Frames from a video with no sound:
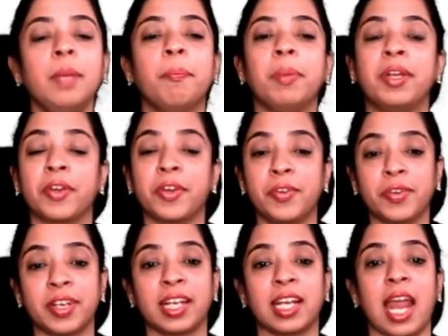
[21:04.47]

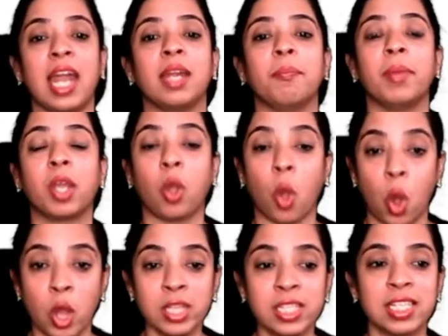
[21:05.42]
Pituitary gland.
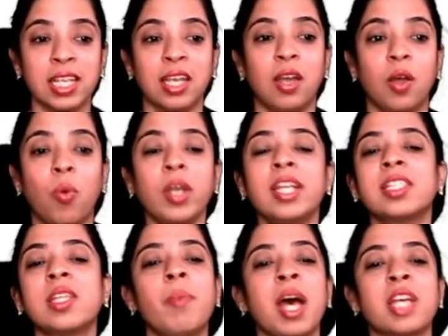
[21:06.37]
Because what does
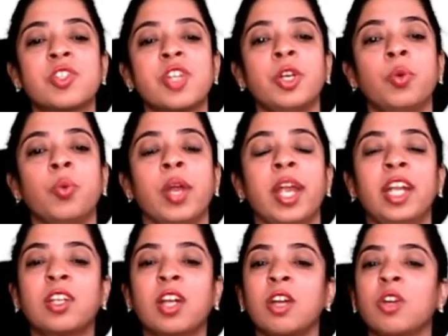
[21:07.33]
the master do?
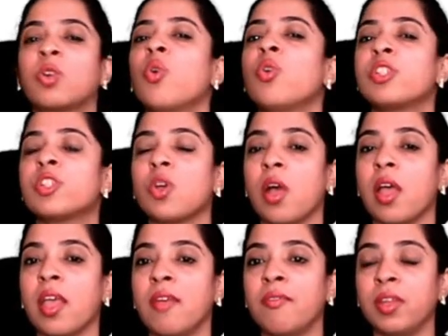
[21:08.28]
It controls
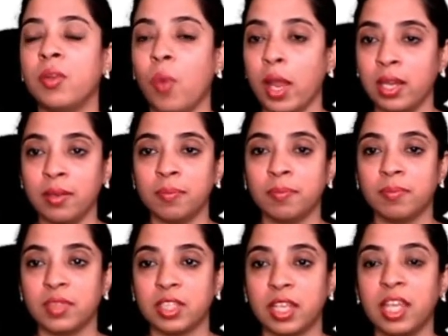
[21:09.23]
everyone.
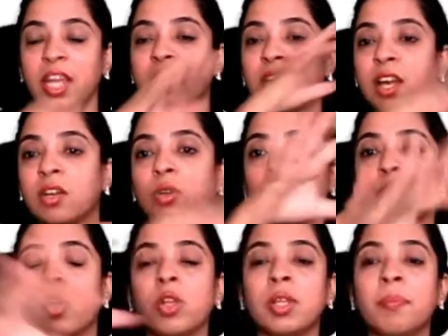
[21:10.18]
Okay? It controls
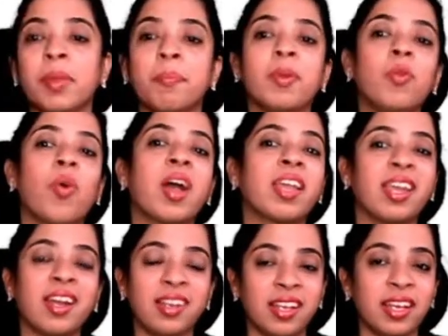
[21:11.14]
all the people
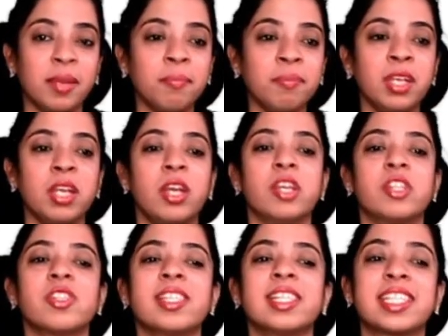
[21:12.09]
working under him.
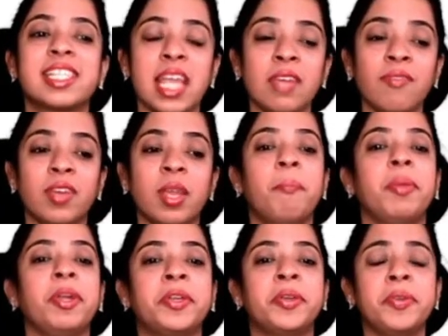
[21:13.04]
So in the same way,
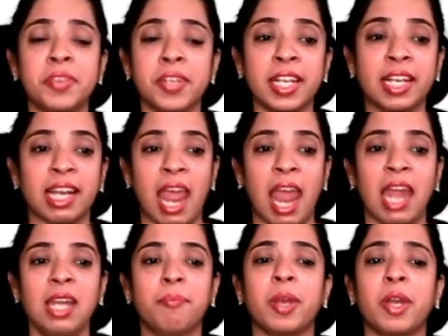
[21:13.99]
pituitary
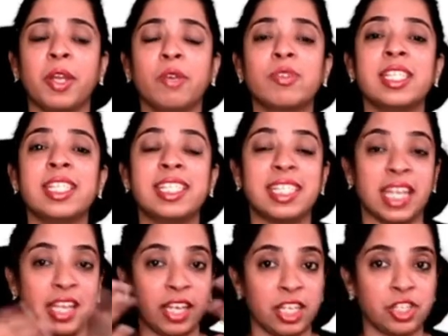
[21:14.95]
gland produces
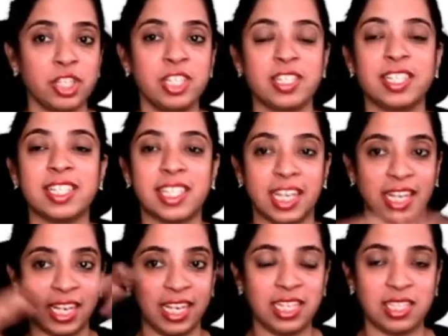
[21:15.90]
secretions. They
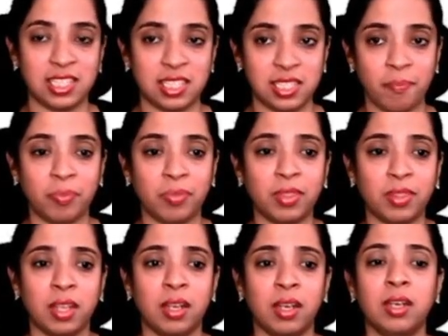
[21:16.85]
secrete some...
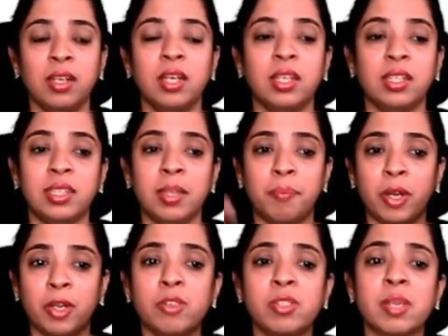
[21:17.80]
Uh, they
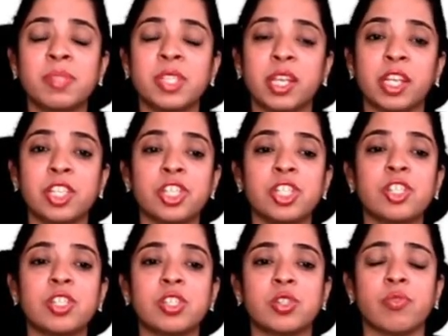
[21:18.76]
produce some
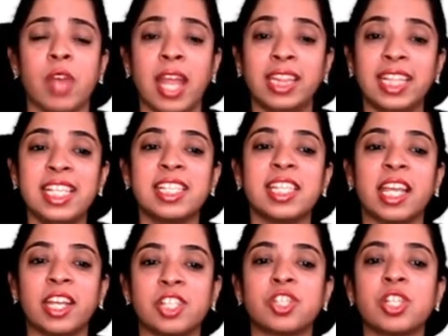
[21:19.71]
secretions and these
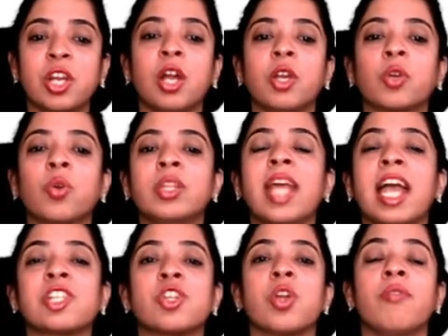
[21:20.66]
secretions control the
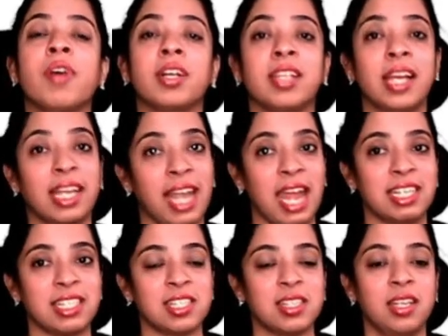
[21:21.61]
action of other
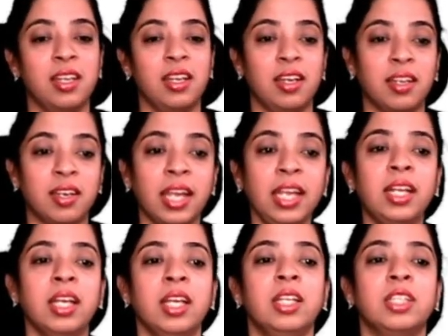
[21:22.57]
glands,
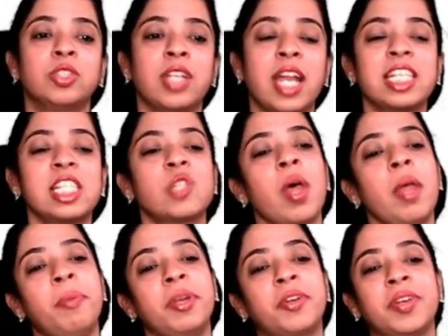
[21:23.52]
right? So that is why
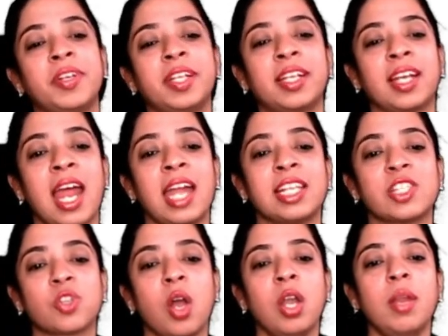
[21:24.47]
pituitary gland
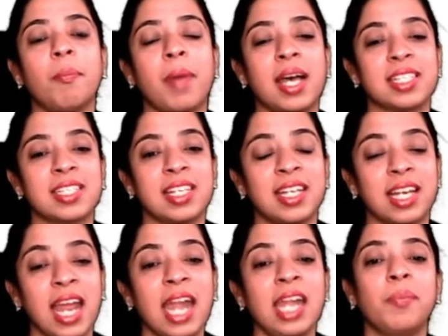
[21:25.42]
is called master
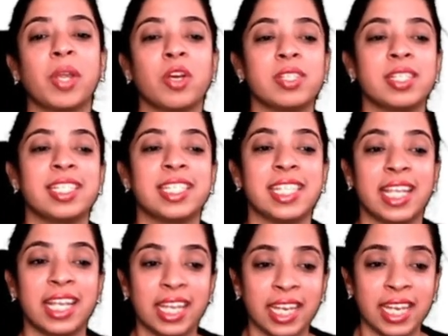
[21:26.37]
gland because it
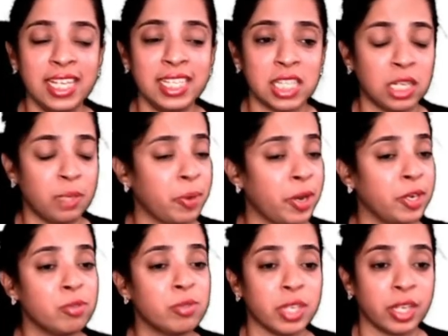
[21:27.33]
secretes, it
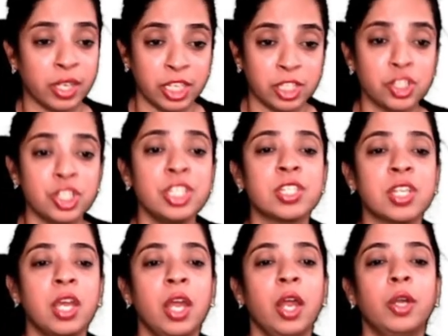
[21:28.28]
produces secretions
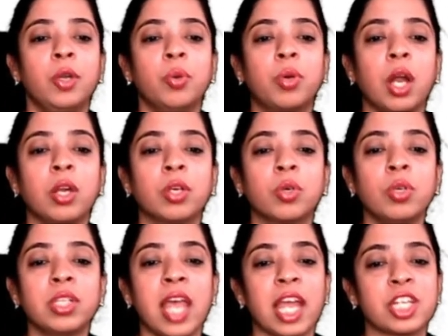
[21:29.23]
to
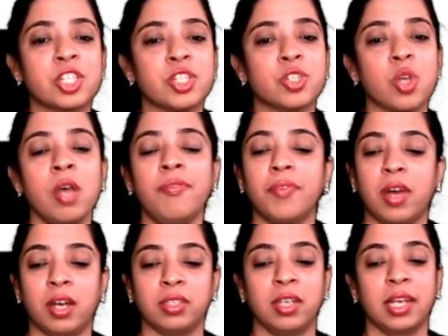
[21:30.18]
control the actions of
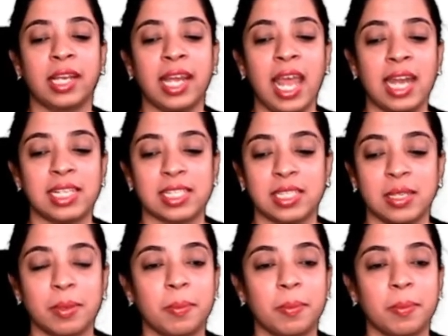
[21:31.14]
other glands.